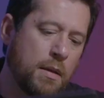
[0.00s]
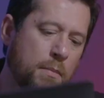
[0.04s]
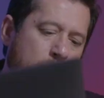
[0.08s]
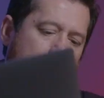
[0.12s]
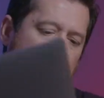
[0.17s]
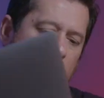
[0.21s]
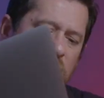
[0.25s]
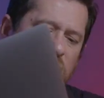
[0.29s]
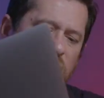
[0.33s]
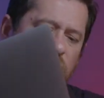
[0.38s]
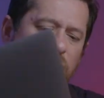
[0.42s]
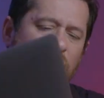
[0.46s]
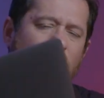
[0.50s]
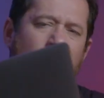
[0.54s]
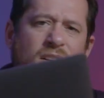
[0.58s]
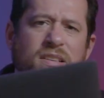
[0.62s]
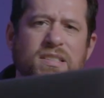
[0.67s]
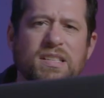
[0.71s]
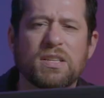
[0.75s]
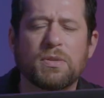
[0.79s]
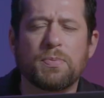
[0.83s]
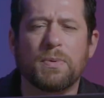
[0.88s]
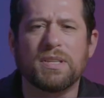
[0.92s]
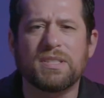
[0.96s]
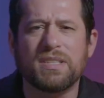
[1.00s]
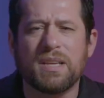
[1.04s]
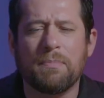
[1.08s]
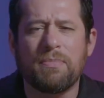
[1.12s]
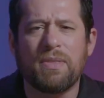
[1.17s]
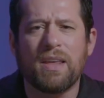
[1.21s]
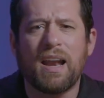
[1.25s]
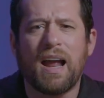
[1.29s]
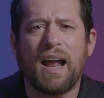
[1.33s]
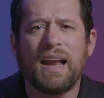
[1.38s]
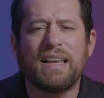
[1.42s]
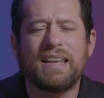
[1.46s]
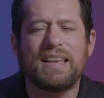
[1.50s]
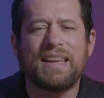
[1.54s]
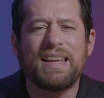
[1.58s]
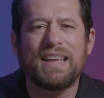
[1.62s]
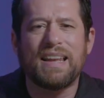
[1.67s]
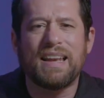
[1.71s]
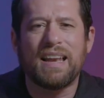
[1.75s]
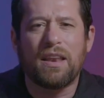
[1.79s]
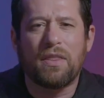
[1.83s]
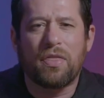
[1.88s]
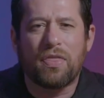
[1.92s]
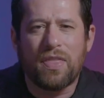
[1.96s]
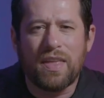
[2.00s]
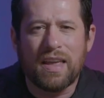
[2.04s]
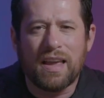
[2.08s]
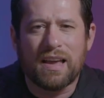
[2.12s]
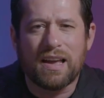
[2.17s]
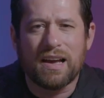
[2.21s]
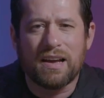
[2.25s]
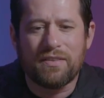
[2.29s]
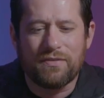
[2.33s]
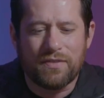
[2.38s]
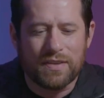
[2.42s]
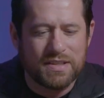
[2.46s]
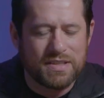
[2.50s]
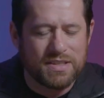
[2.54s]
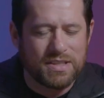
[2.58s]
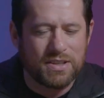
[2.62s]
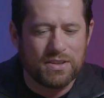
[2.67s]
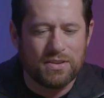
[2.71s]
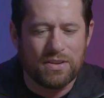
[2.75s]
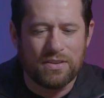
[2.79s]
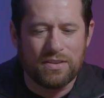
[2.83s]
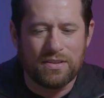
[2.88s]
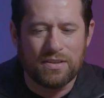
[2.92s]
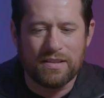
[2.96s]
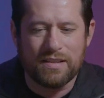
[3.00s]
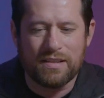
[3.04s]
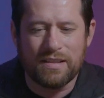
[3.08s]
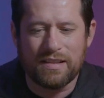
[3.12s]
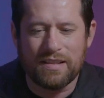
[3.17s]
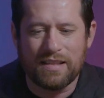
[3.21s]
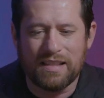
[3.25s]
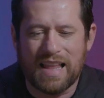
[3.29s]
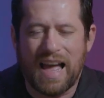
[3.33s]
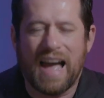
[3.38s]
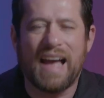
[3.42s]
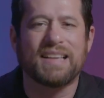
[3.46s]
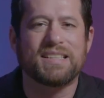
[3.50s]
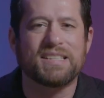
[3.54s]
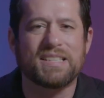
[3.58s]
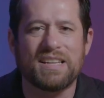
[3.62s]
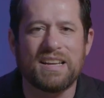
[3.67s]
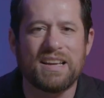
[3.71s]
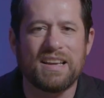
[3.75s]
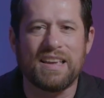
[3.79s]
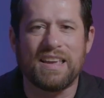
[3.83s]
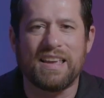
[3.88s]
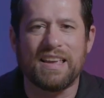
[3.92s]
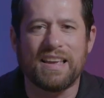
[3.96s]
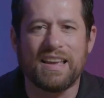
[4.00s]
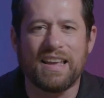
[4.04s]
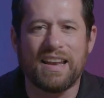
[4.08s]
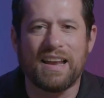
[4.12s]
But as far as this one, something I didn't think of until last night,